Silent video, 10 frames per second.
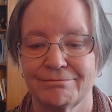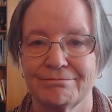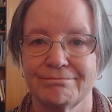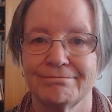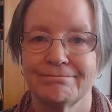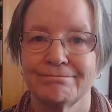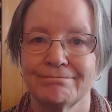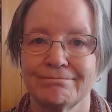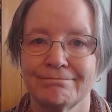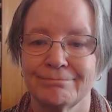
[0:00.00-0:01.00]

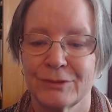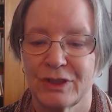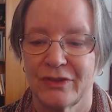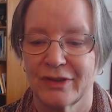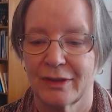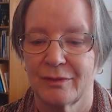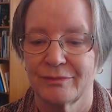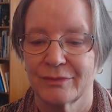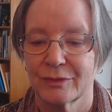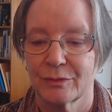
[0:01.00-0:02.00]
She said,
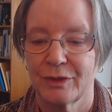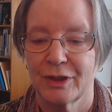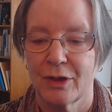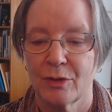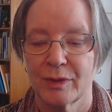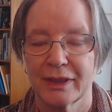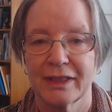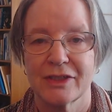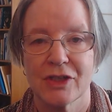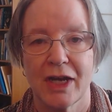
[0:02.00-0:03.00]
"You know,
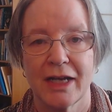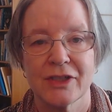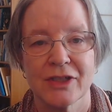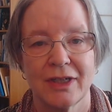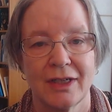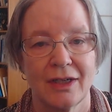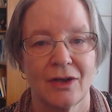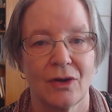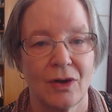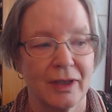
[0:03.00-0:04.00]
really, Josh,
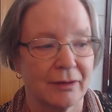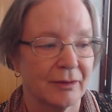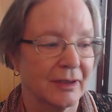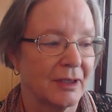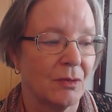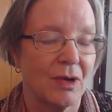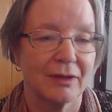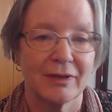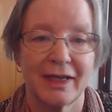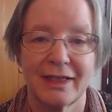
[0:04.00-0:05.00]
all I really
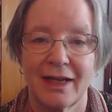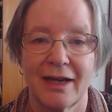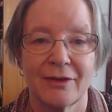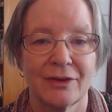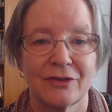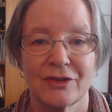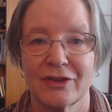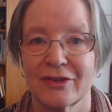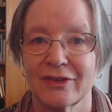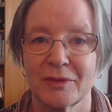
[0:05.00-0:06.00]
want right now is
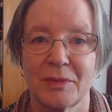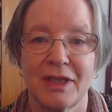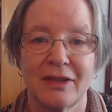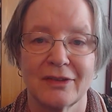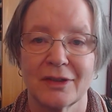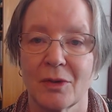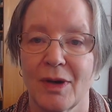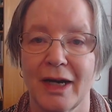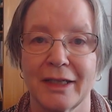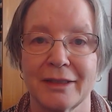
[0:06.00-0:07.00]
just some peace and
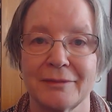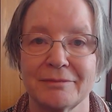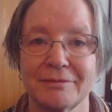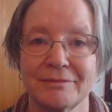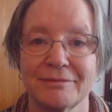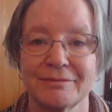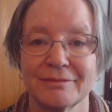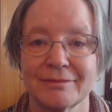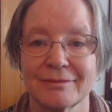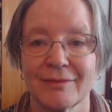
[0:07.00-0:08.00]
quiet."
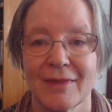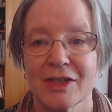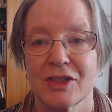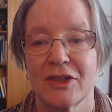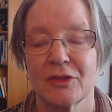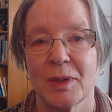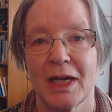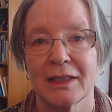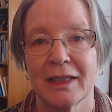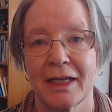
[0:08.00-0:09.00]
She
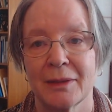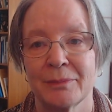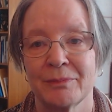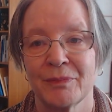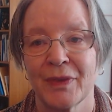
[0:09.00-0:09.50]
smiled at him.